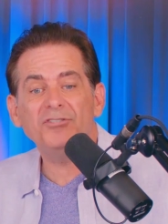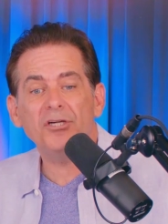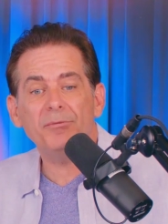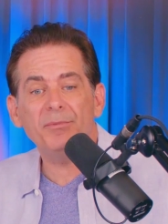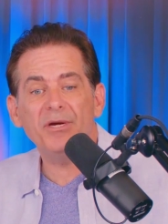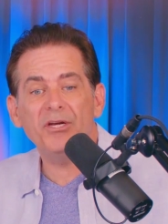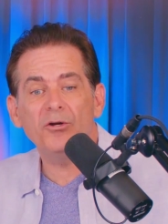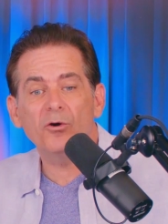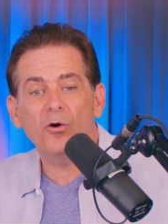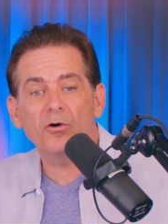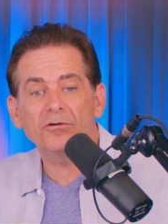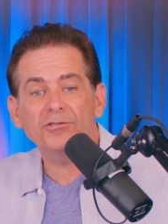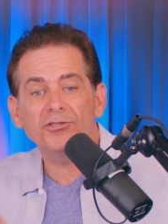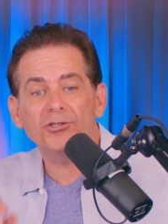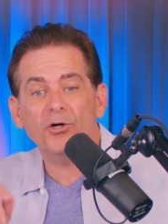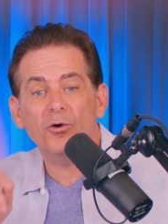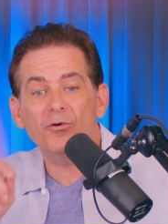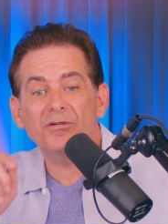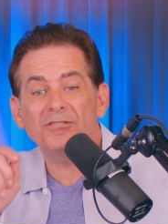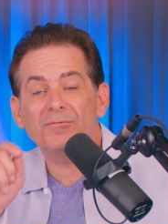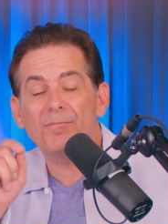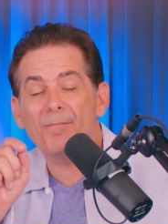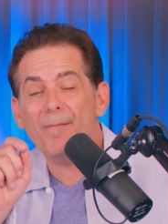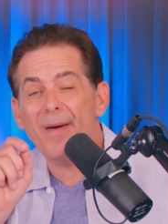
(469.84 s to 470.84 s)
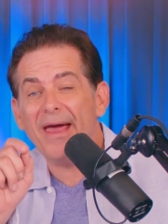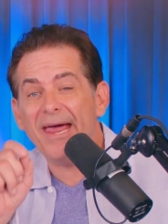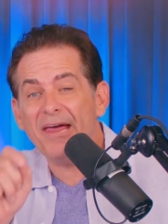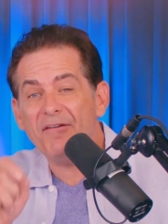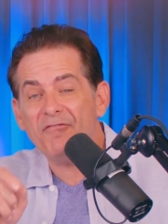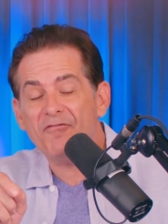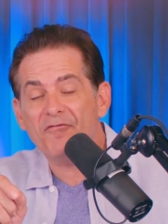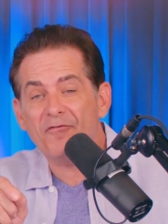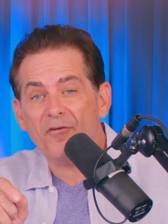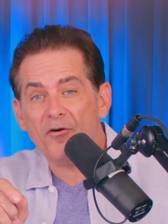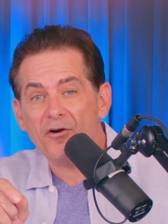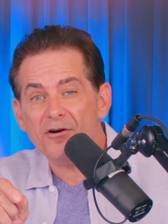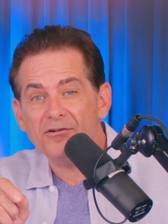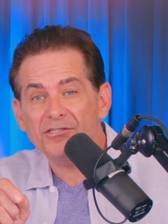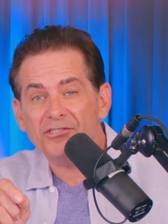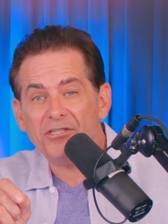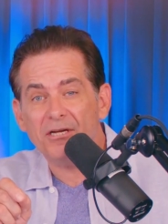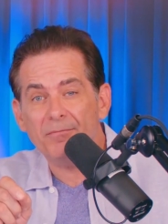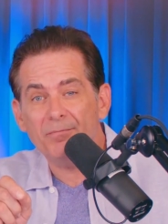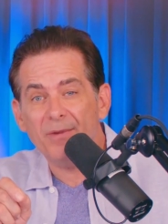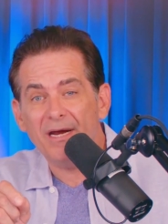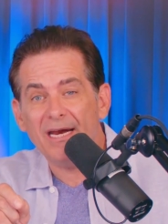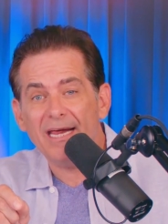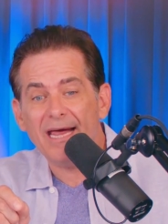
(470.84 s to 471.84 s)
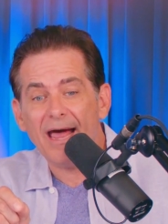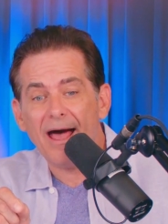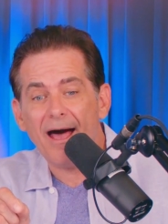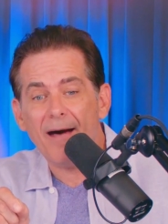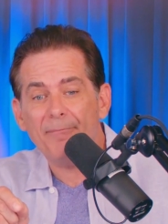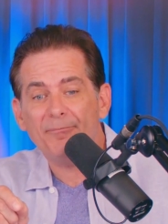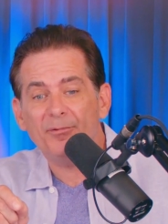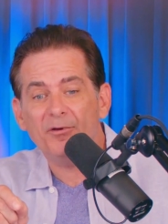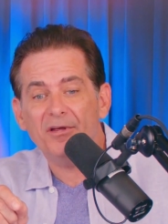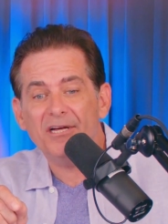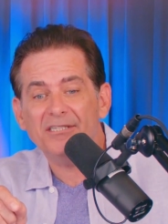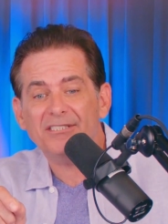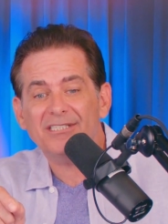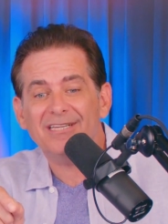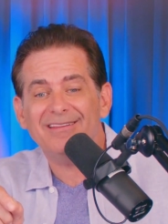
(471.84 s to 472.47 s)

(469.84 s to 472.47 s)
Jimmy Dore show is May 1st in Minneapolis,